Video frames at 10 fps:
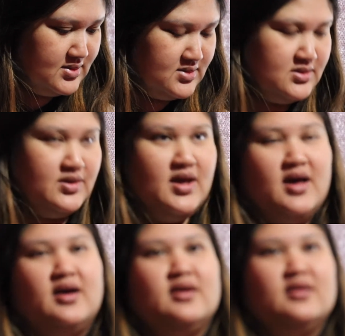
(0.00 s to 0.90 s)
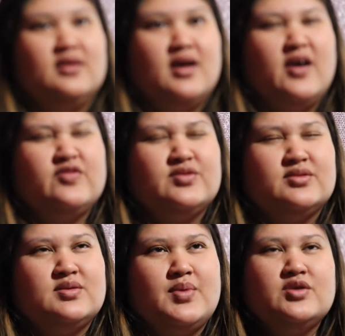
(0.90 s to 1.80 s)
so yeah, I have
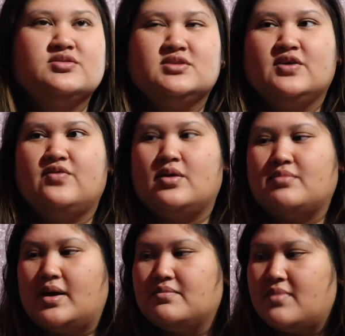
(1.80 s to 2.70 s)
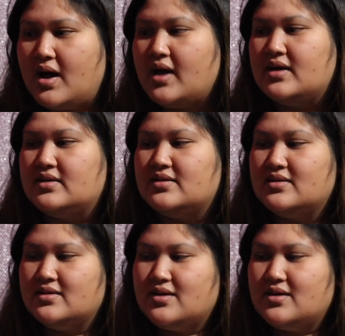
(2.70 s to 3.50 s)
some other stuff on my mind.